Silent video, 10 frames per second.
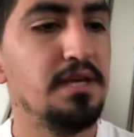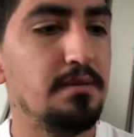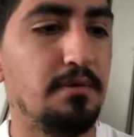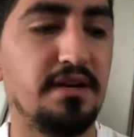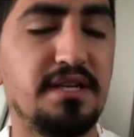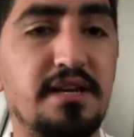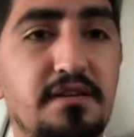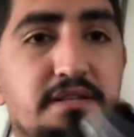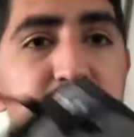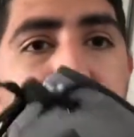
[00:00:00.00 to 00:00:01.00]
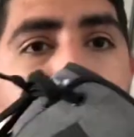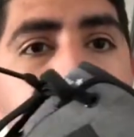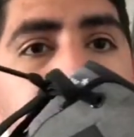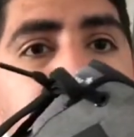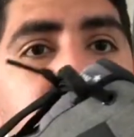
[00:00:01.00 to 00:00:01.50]
But again, this is a very
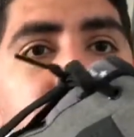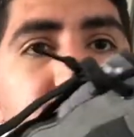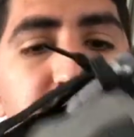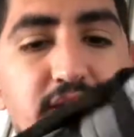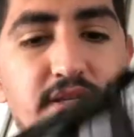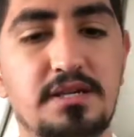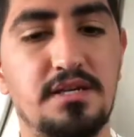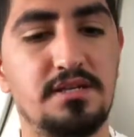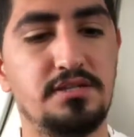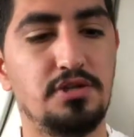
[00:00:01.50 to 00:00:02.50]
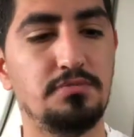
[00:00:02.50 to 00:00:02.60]
clean and dope